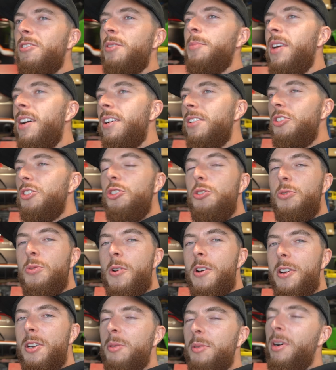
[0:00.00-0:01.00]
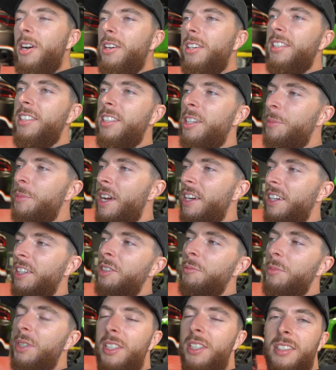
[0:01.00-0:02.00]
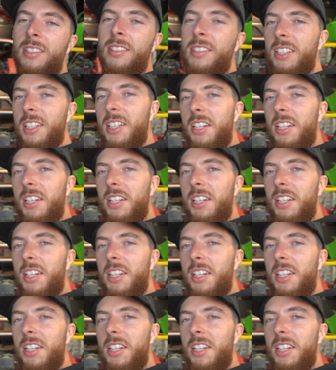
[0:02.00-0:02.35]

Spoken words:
I'm not too worried about it. I'm not going to be in